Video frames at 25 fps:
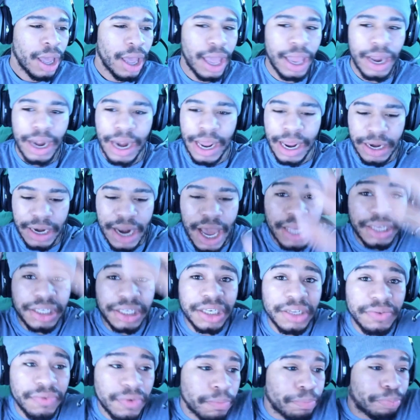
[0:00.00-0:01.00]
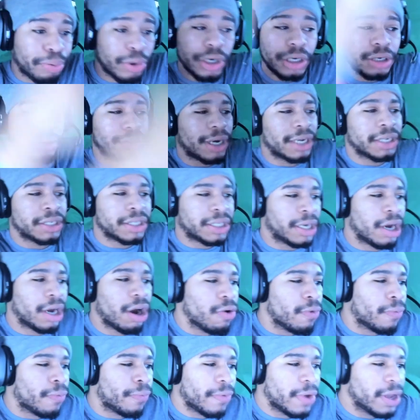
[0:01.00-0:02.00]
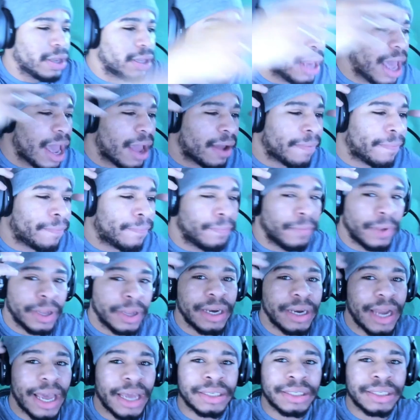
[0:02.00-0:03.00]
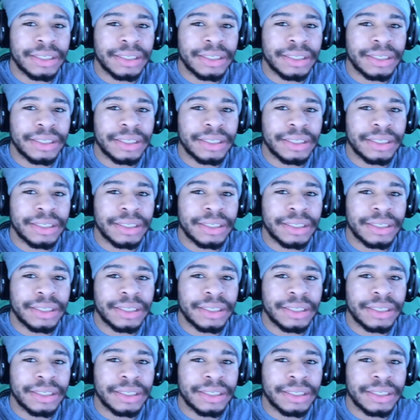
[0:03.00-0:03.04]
And that's even putting myself in that